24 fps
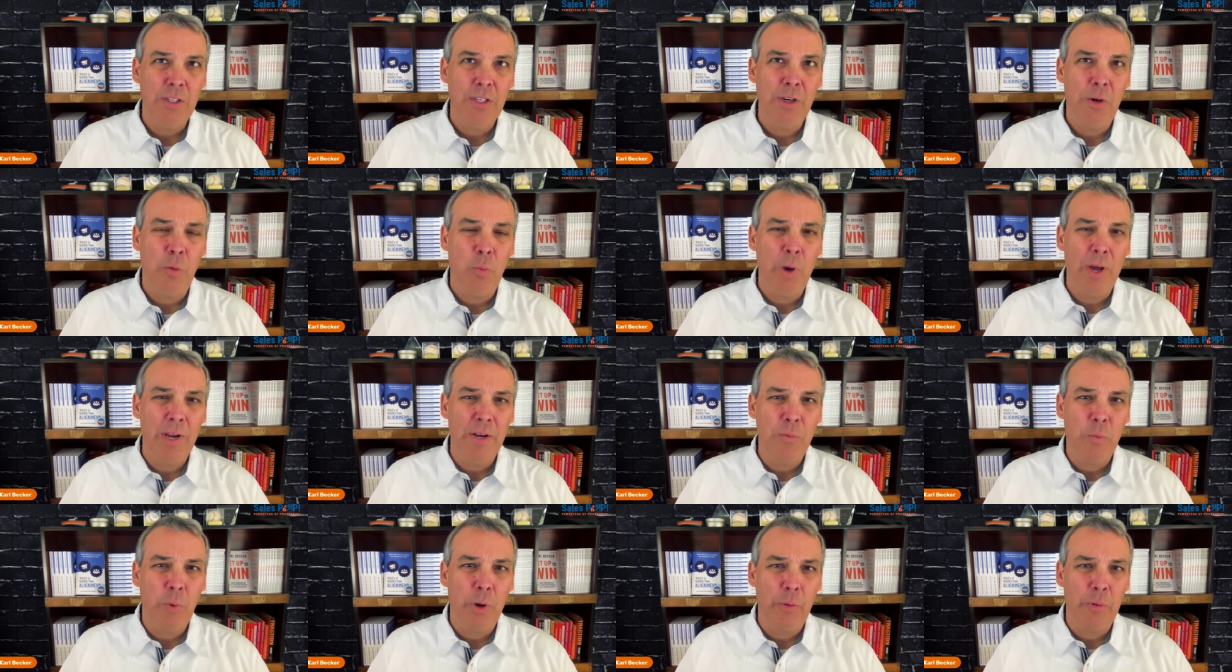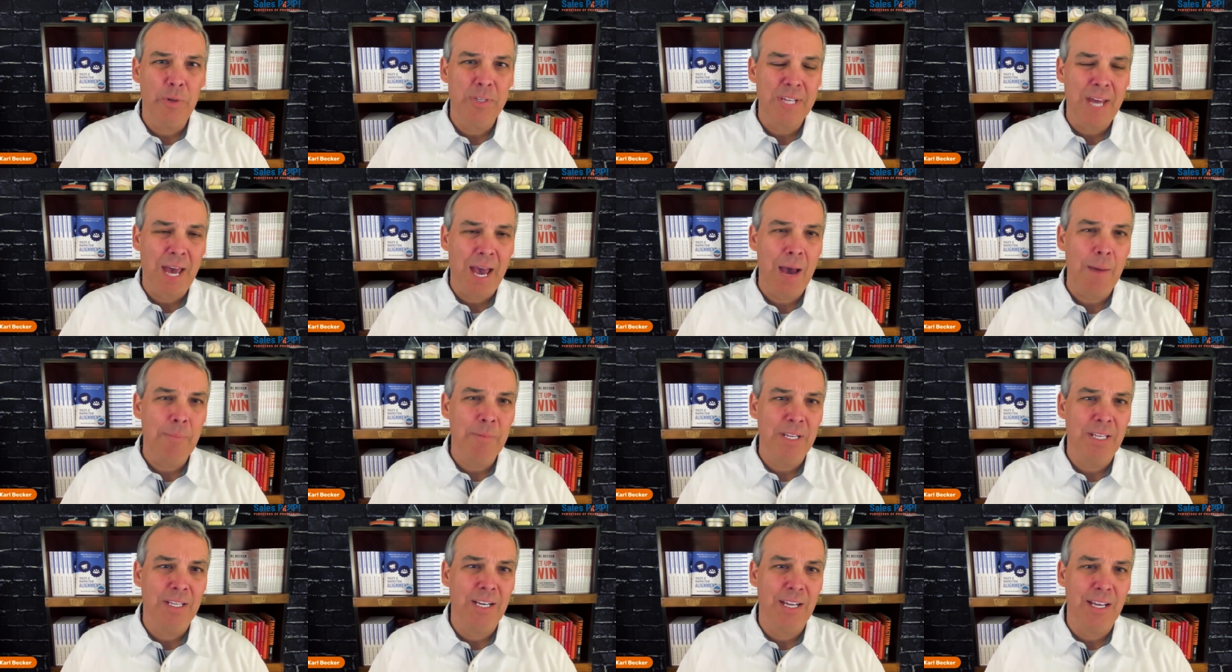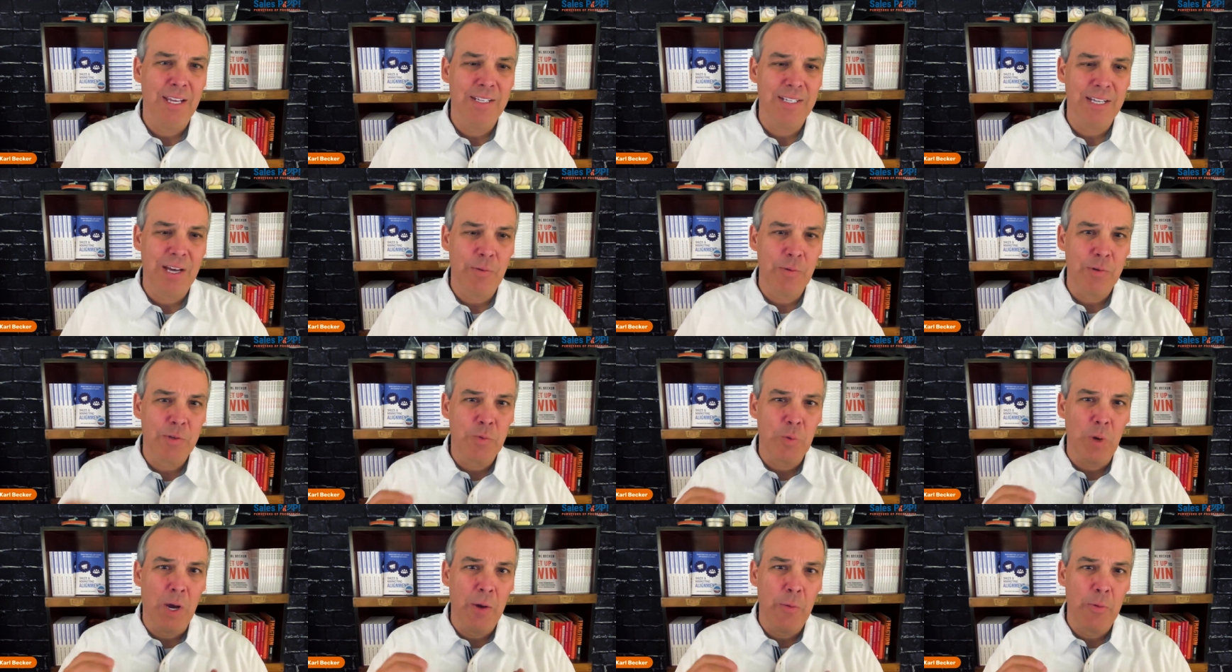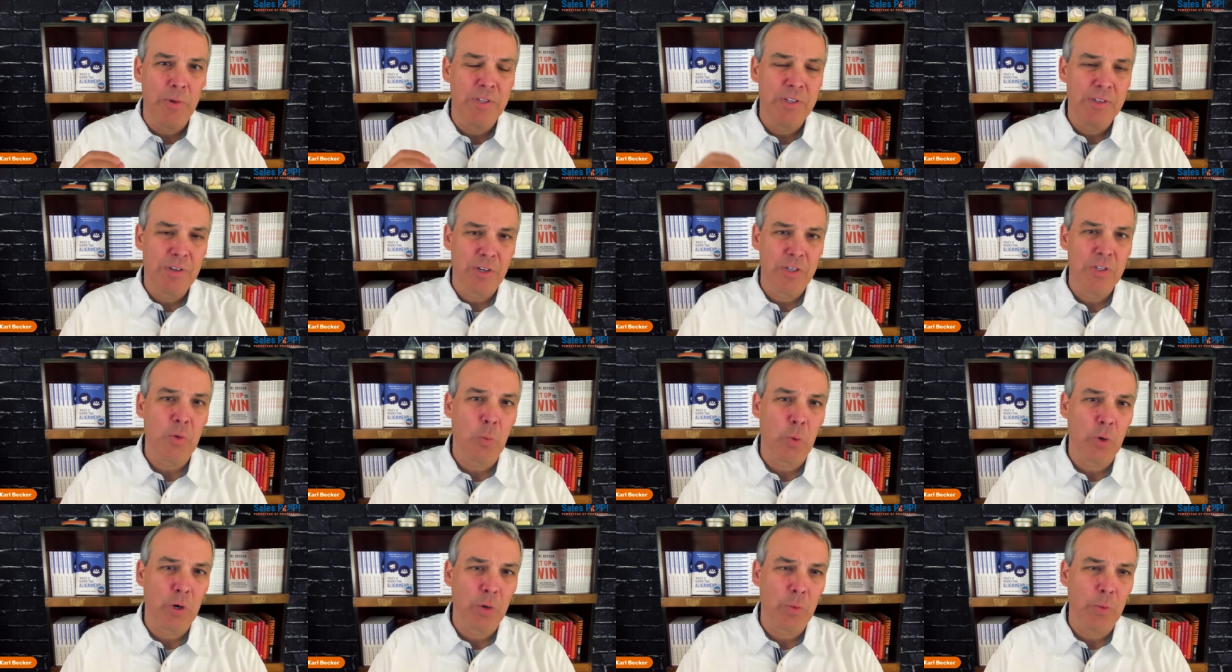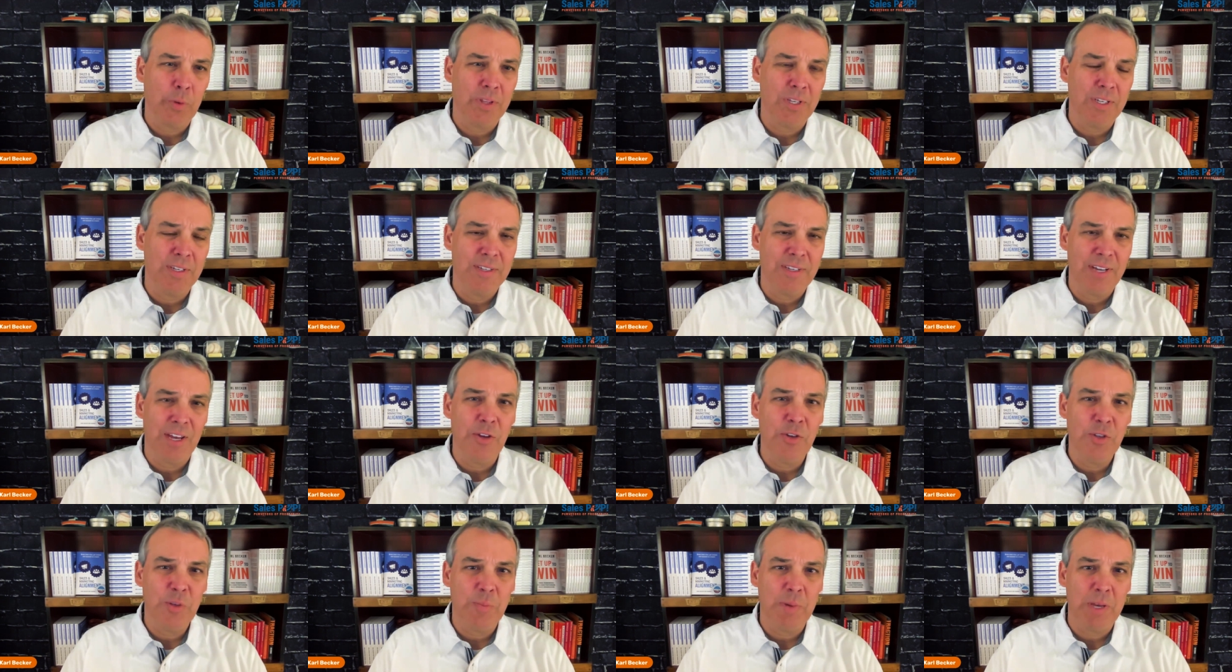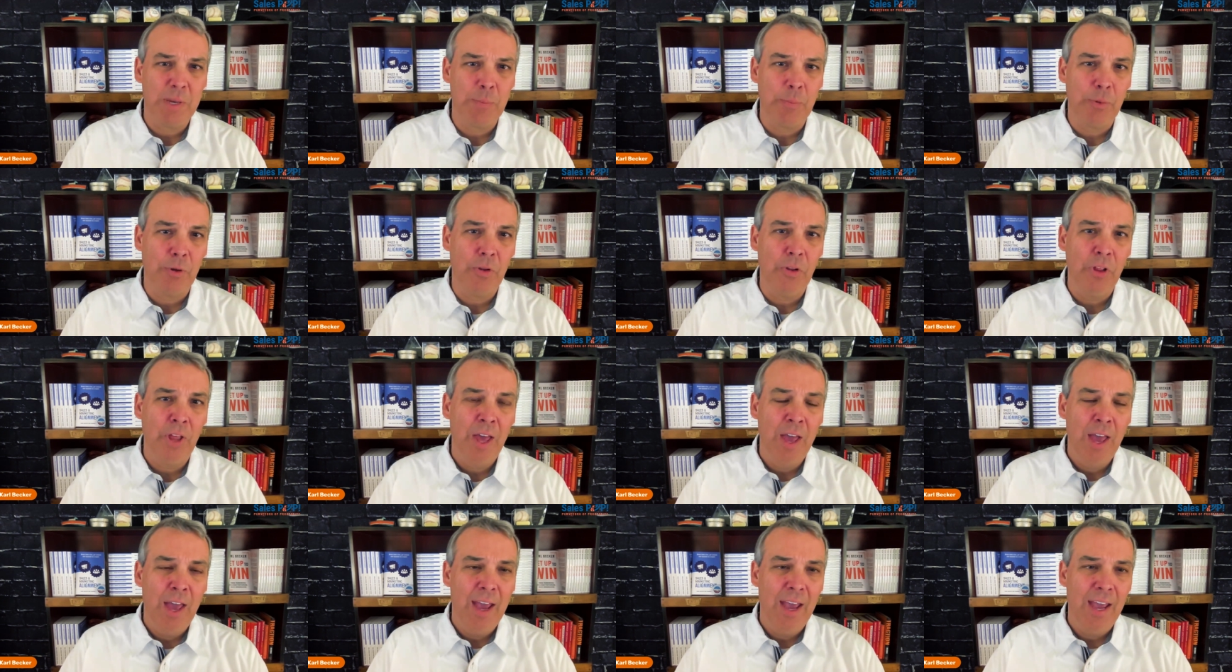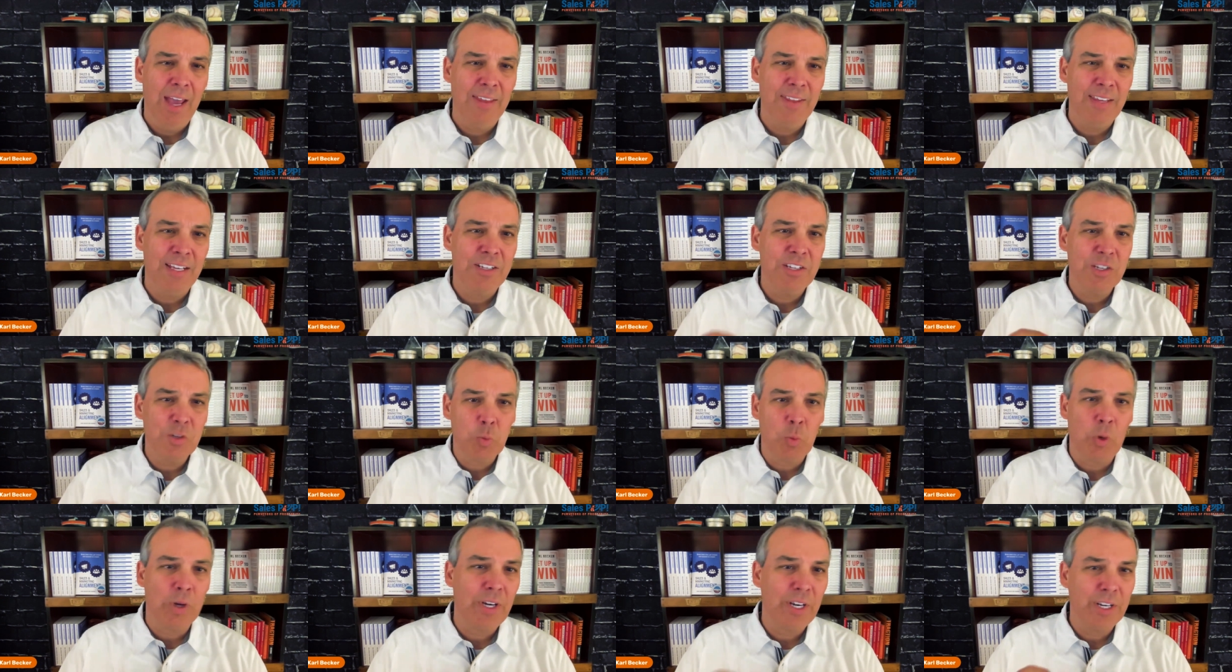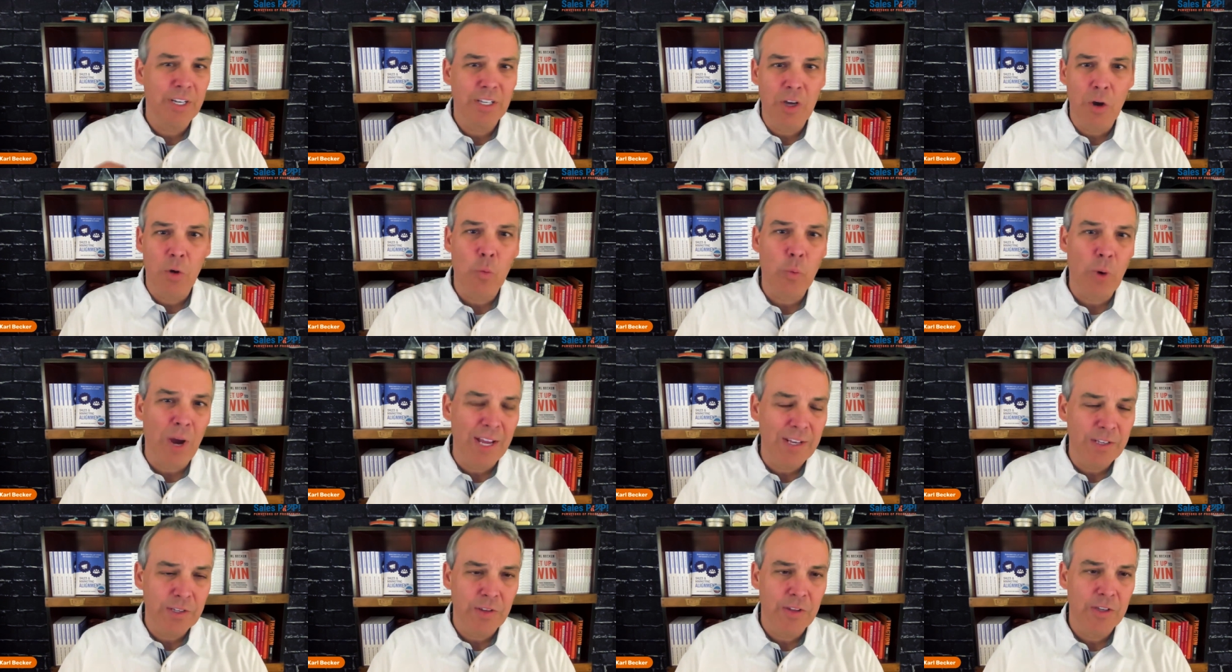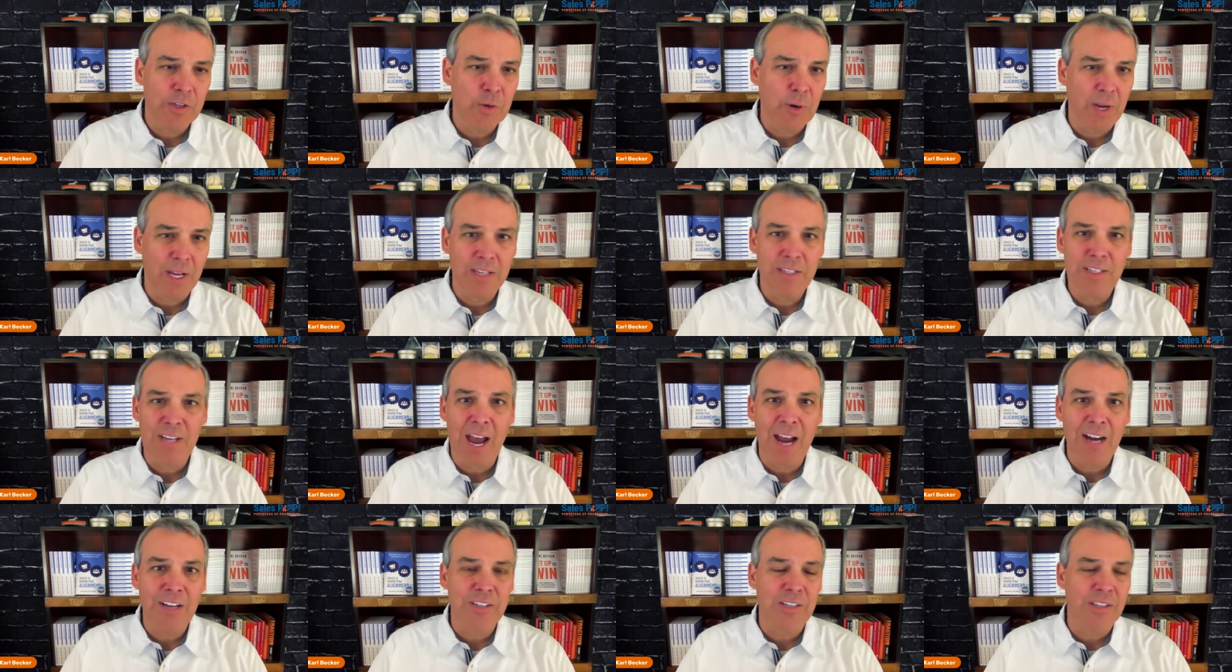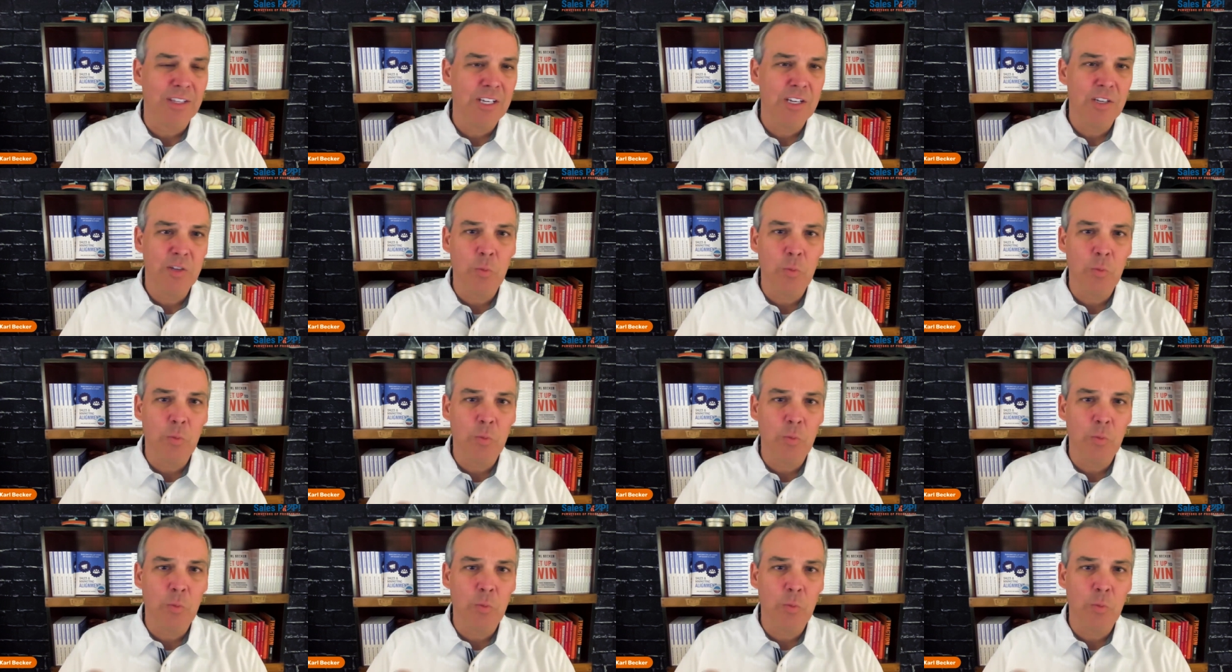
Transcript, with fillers: you know what what was happening is I was I would start to work with these salespeople, and they just wanted to go right to the transaction.